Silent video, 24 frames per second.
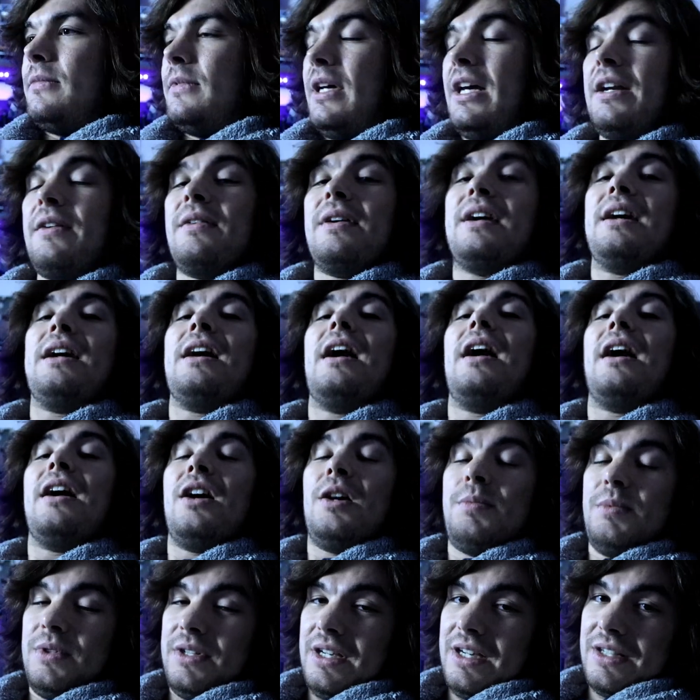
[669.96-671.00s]
Anyway, I
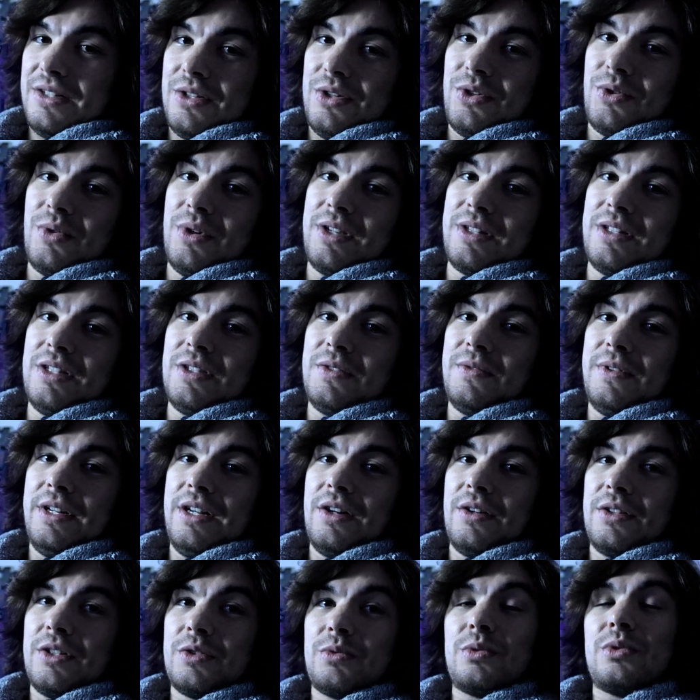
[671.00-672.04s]
hope you guys enjoyed this
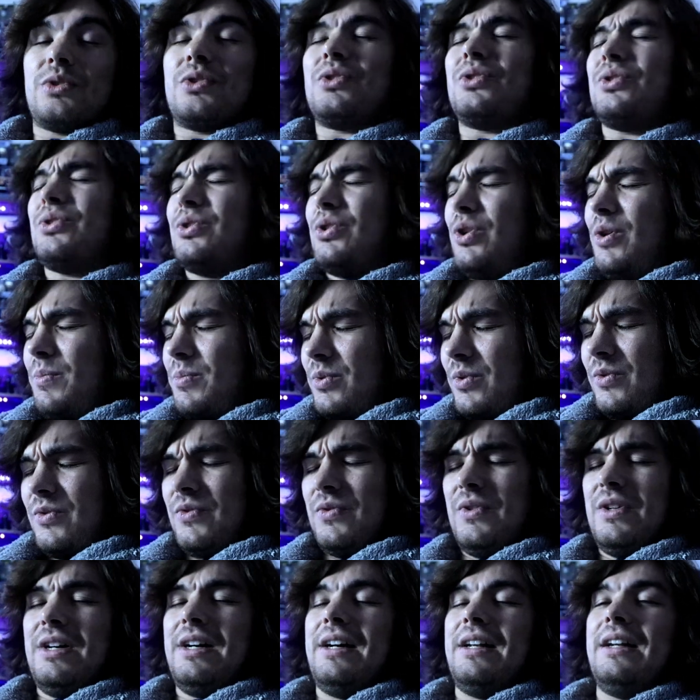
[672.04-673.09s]
video. This was super
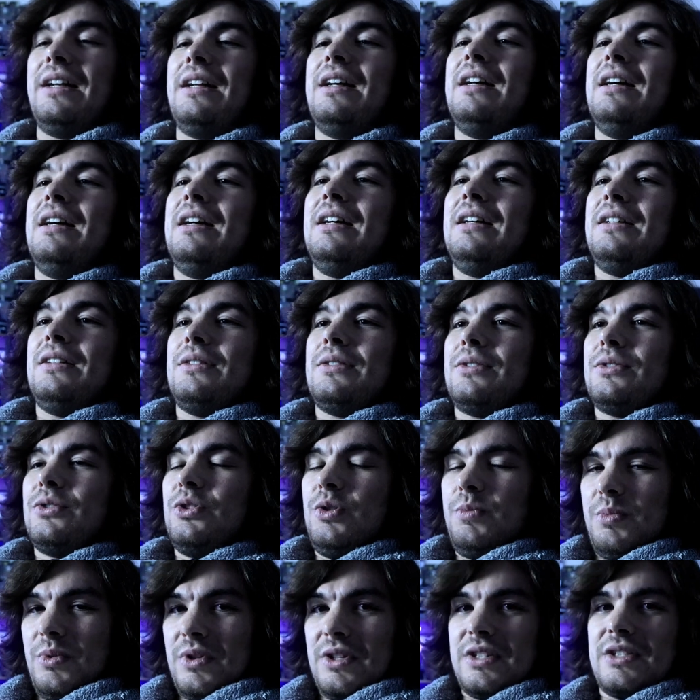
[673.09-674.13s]
fun,
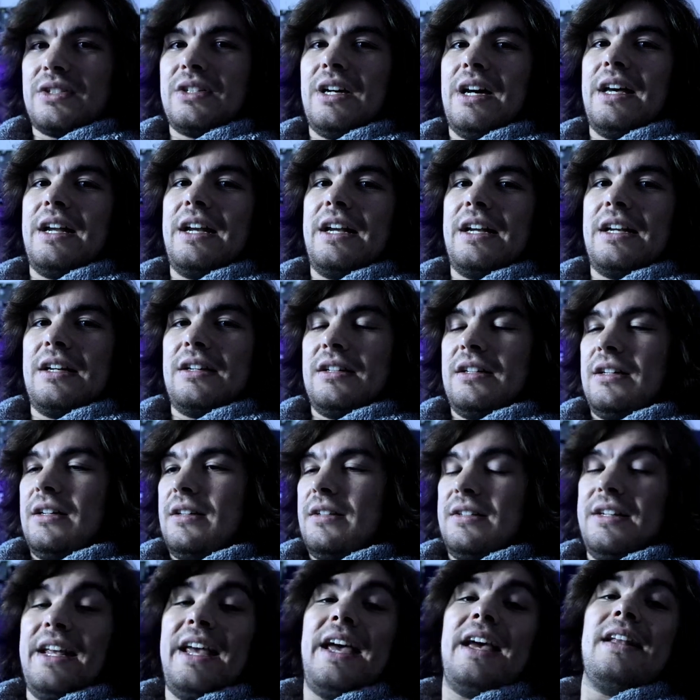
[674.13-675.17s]
super exciting.
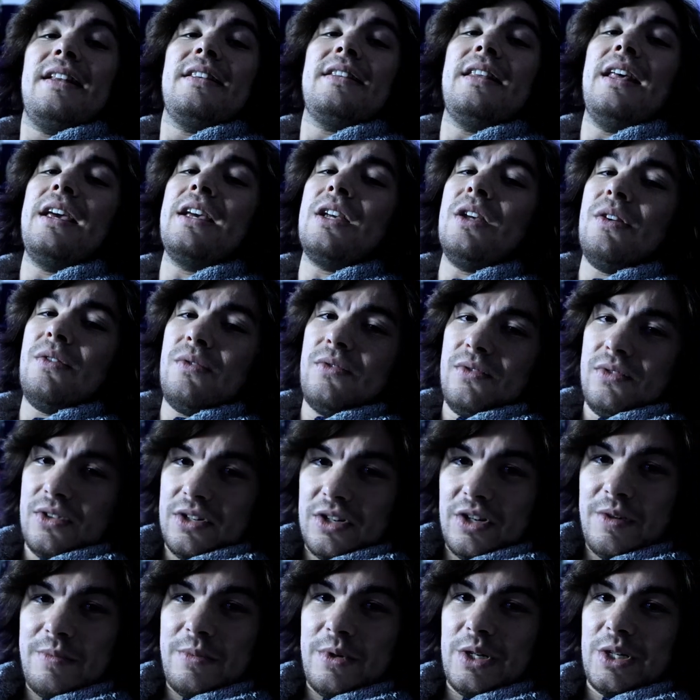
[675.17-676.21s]
Dan, thank you
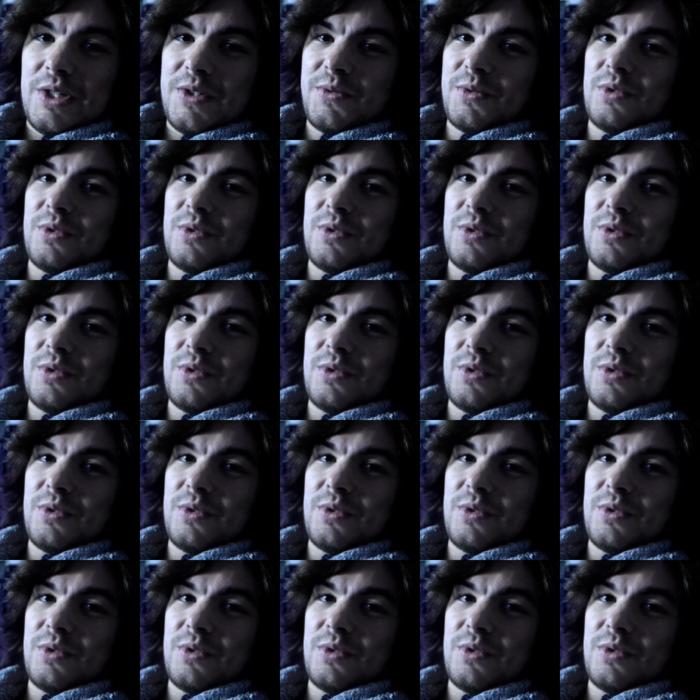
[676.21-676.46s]
very much